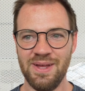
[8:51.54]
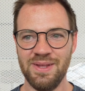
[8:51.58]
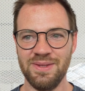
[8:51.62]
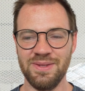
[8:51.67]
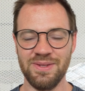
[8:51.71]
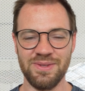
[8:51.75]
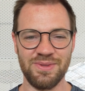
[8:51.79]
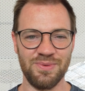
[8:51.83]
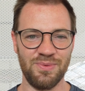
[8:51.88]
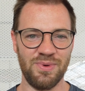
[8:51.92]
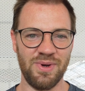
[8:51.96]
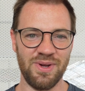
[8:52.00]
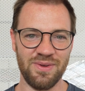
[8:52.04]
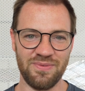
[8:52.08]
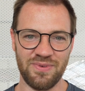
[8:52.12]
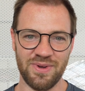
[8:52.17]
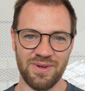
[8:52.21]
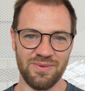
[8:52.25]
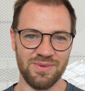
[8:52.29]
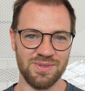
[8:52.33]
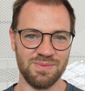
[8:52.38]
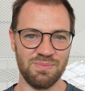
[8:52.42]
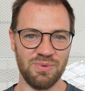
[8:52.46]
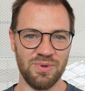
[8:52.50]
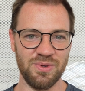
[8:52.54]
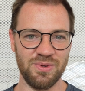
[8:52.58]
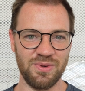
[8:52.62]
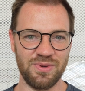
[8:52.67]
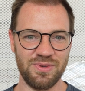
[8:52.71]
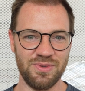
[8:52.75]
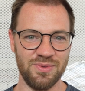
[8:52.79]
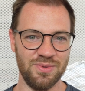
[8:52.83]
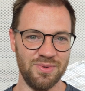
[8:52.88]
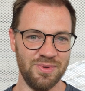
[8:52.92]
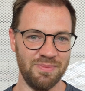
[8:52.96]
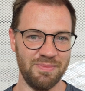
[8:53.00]
that the Wi-Fi was broke
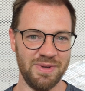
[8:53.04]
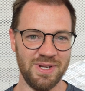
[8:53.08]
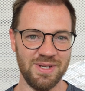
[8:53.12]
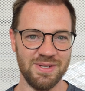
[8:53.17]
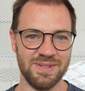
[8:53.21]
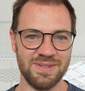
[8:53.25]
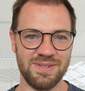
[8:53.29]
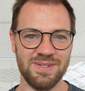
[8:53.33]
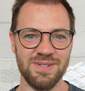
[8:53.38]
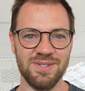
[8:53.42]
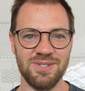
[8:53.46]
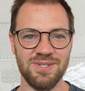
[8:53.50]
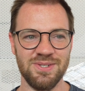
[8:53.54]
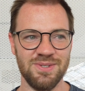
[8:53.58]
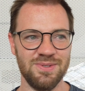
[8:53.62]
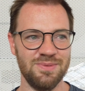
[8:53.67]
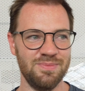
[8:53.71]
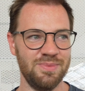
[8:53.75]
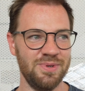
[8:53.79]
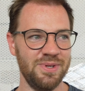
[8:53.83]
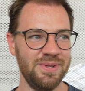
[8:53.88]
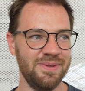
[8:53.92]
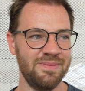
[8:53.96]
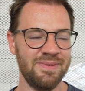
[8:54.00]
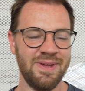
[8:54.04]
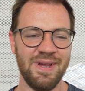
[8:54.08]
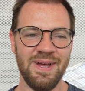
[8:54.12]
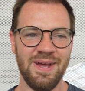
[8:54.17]
due to a maintenance issue, but